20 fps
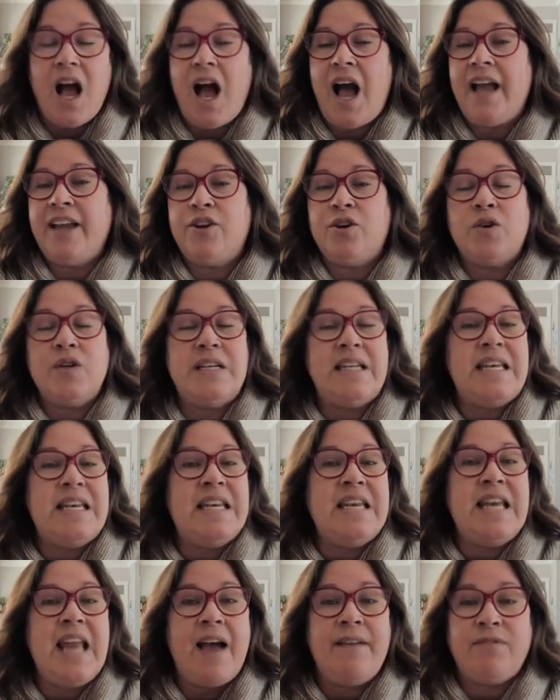I could
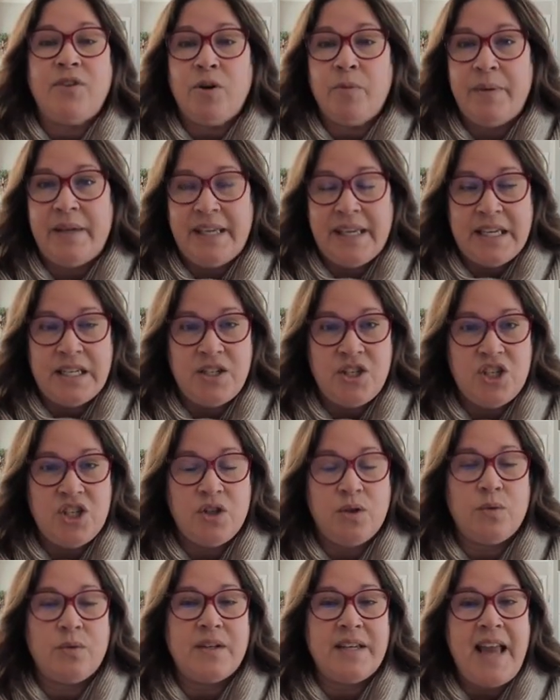never begin
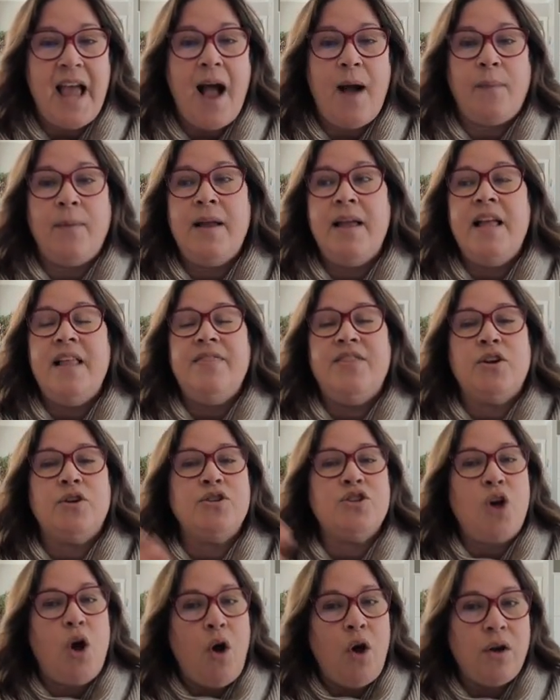to. Now,
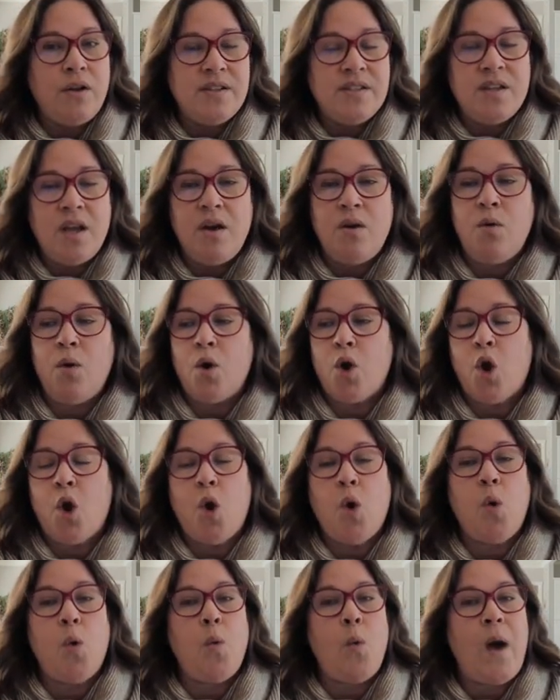there's also
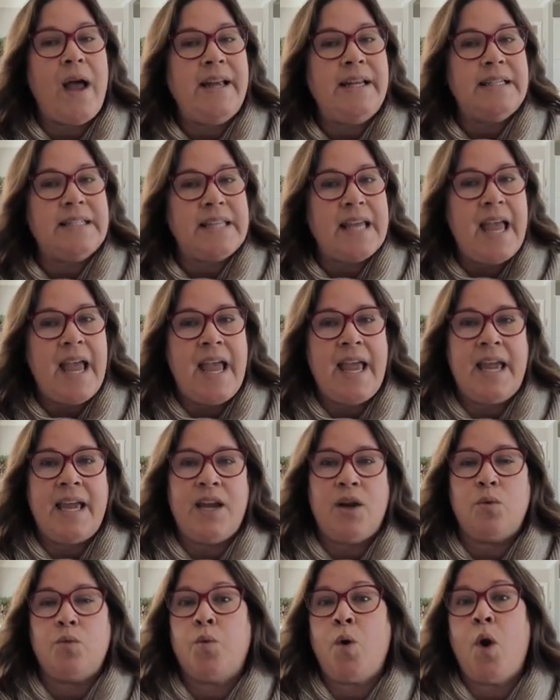quite
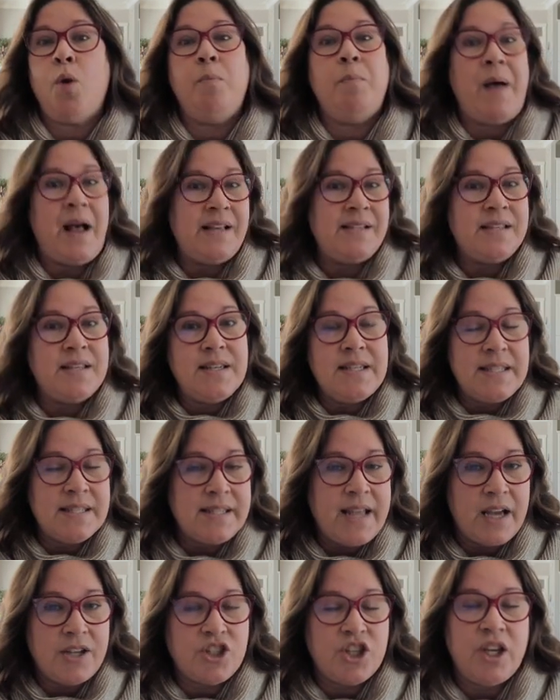a robust
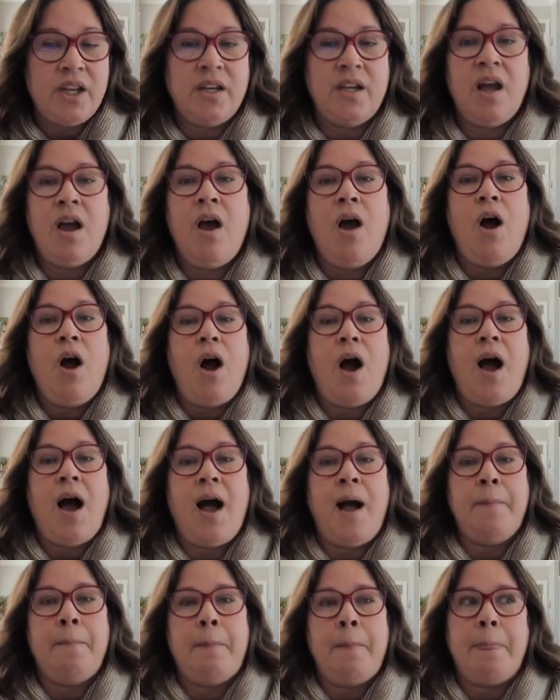discussion
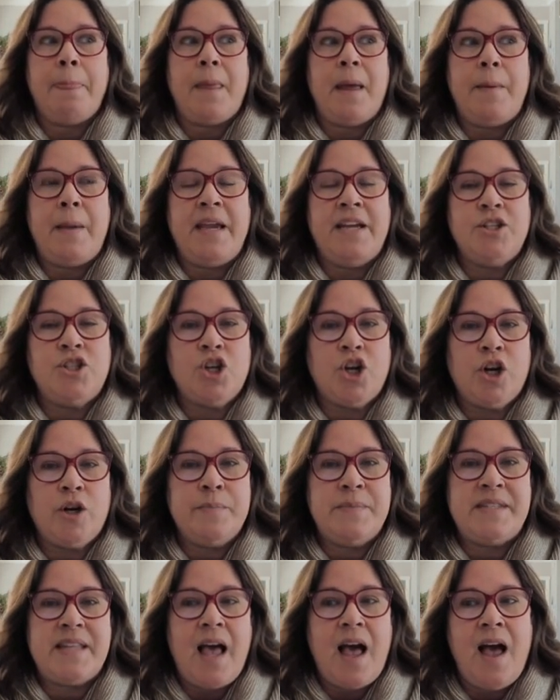um, in
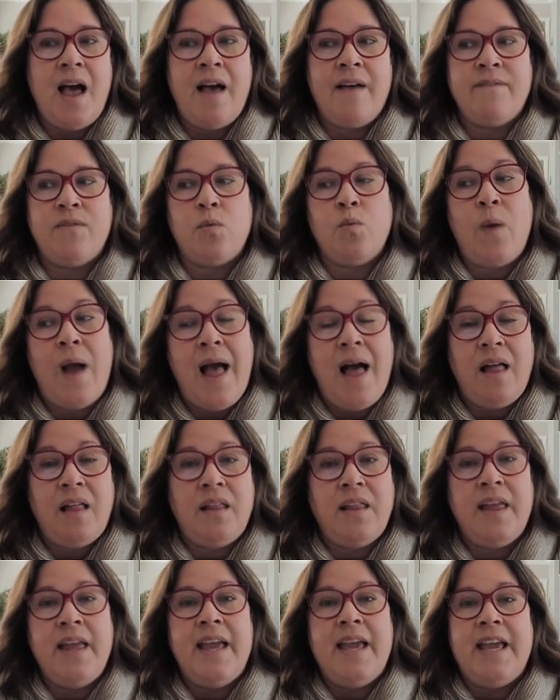terms of,
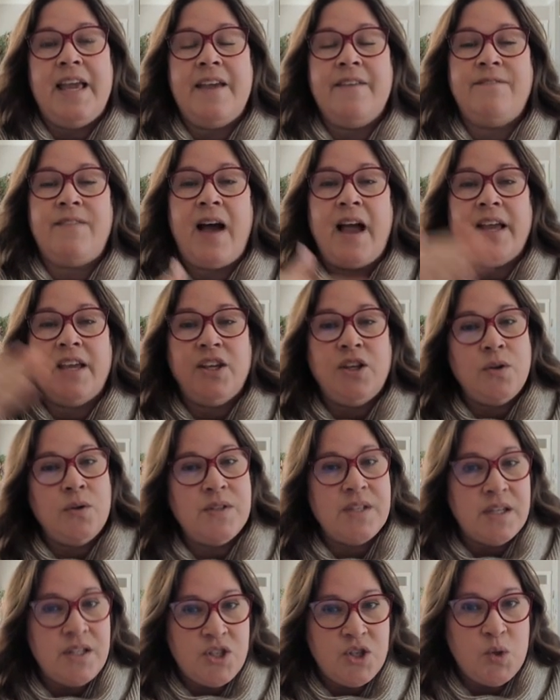well, if I
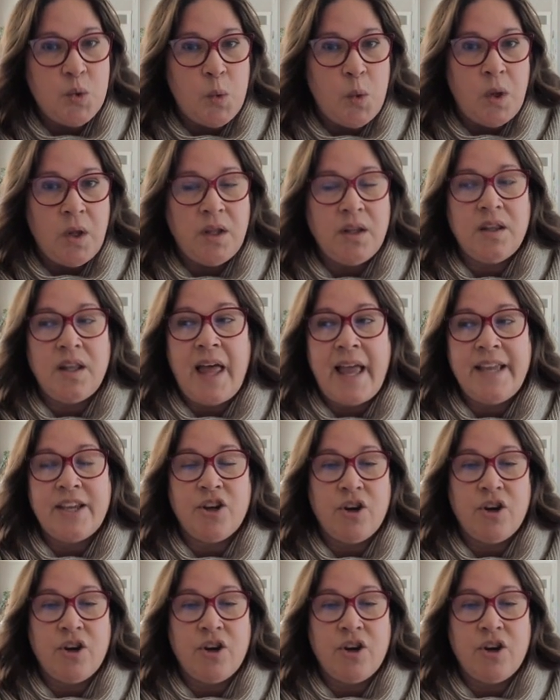use a tool like